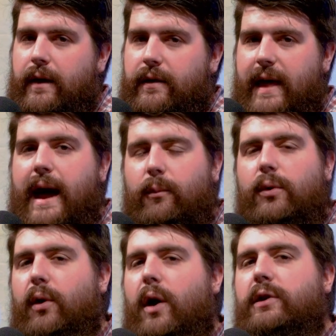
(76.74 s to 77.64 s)
that will
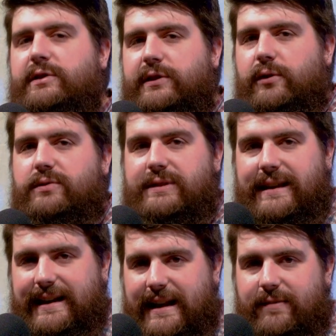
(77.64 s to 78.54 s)
also
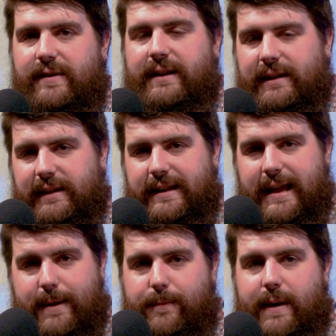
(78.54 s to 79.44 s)
significantly
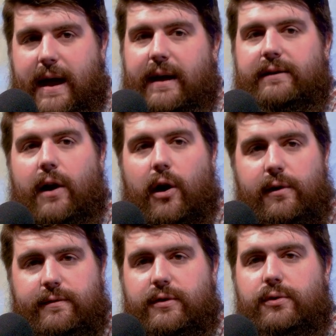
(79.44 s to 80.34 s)
impact
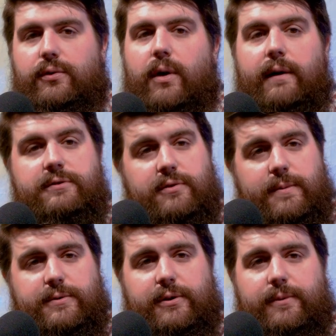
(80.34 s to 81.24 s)
our view of
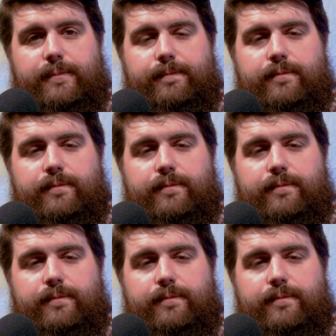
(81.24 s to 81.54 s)
Scripture.